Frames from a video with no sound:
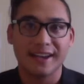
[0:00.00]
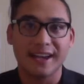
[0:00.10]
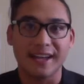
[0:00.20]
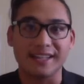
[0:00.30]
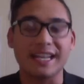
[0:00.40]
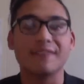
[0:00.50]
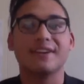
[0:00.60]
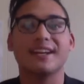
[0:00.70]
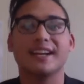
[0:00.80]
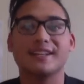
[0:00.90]
And
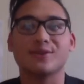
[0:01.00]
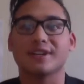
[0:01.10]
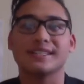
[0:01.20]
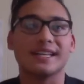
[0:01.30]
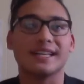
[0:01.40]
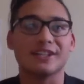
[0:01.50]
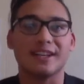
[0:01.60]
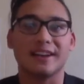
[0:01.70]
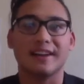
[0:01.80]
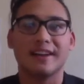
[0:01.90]
David and his
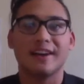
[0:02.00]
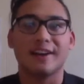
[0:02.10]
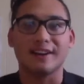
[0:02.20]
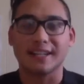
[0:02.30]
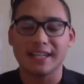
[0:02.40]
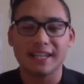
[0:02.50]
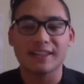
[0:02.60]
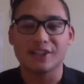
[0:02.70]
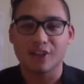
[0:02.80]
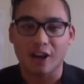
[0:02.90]
organization are leading
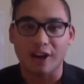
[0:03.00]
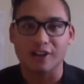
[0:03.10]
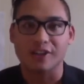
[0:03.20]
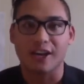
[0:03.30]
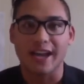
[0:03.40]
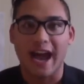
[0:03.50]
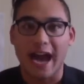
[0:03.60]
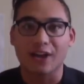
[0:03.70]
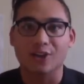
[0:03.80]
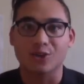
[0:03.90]
the charge on
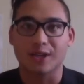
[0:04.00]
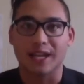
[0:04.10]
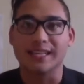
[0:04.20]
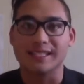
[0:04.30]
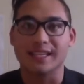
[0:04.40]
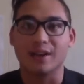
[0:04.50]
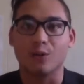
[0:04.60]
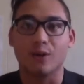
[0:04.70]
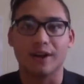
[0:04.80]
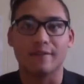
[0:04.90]
actualizing one